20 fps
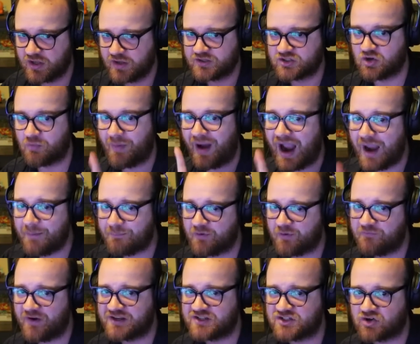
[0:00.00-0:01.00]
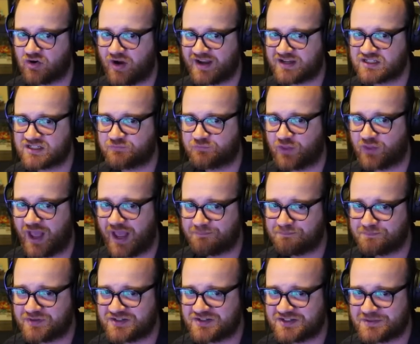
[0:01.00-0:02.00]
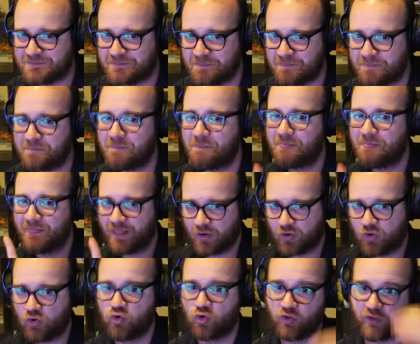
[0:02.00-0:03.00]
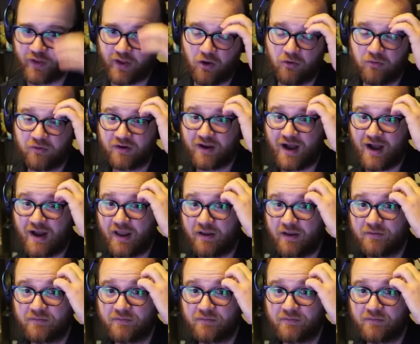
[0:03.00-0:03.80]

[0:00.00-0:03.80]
So my Professor X flips. Coolio, got it.